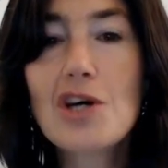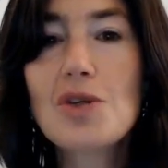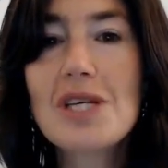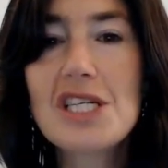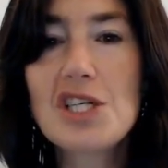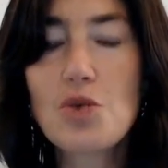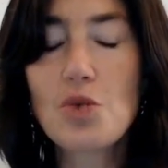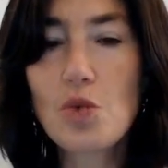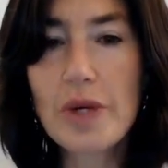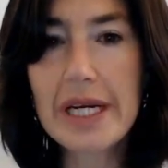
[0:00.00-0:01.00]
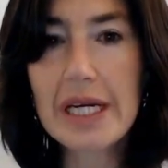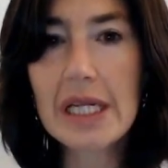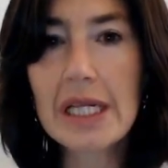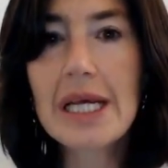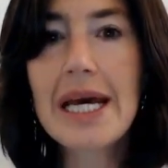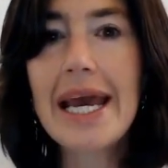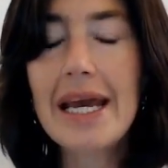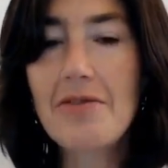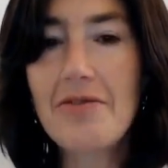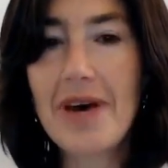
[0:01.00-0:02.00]
So this is real
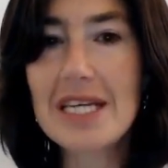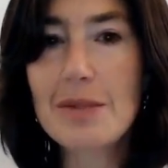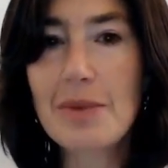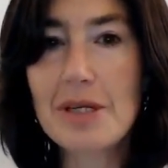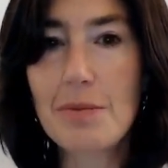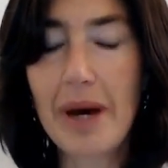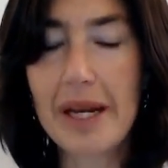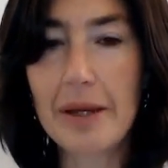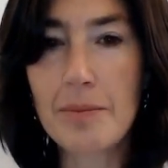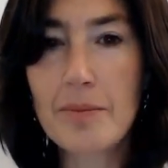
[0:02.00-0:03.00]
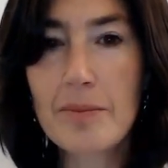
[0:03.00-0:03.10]
investment money.